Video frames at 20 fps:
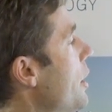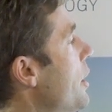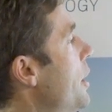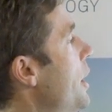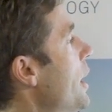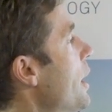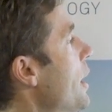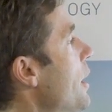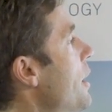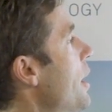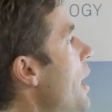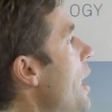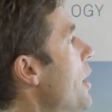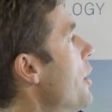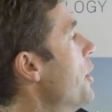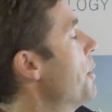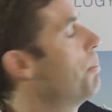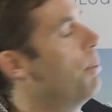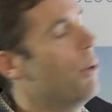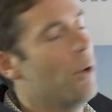
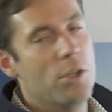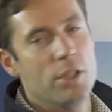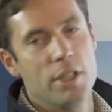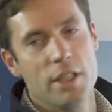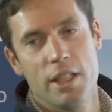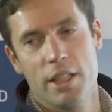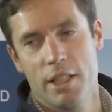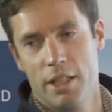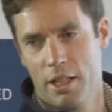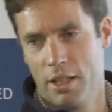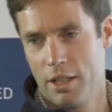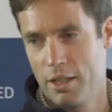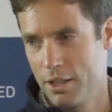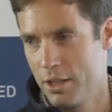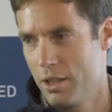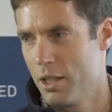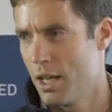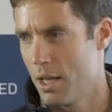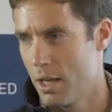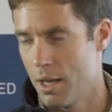gigatons per year,
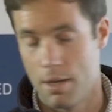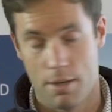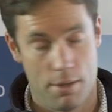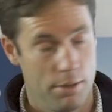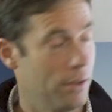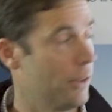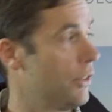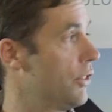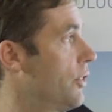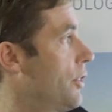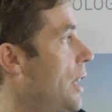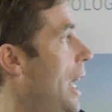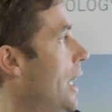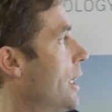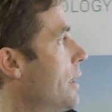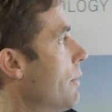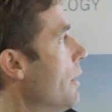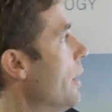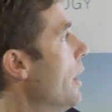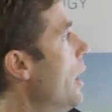
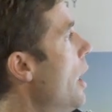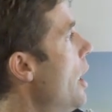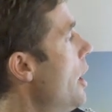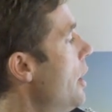stacks of it.